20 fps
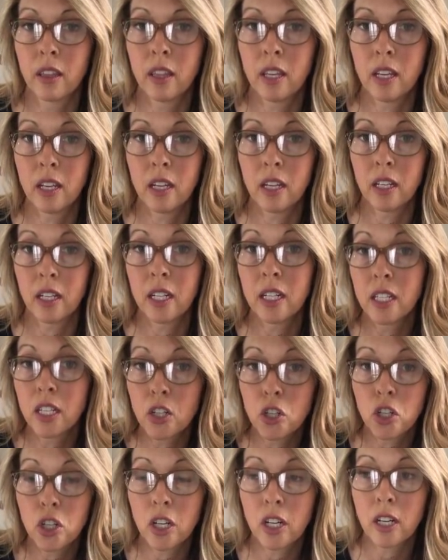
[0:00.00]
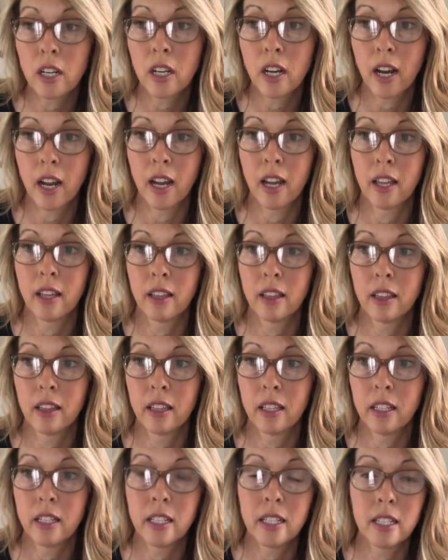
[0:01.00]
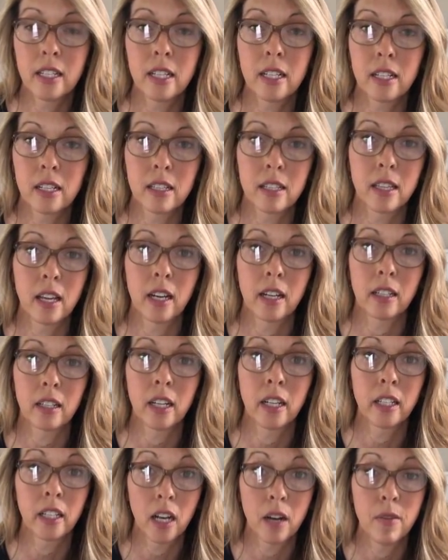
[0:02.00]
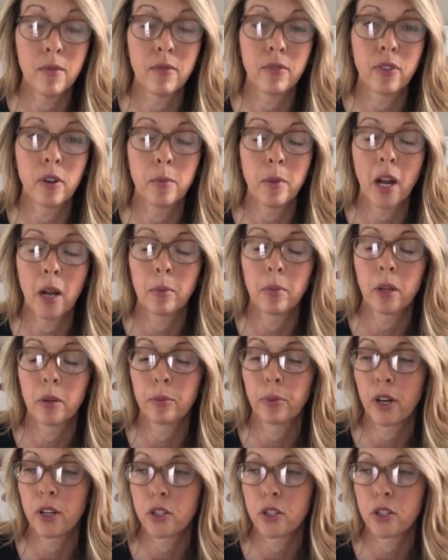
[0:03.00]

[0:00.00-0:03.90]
the condition and the diseases that can come from high blood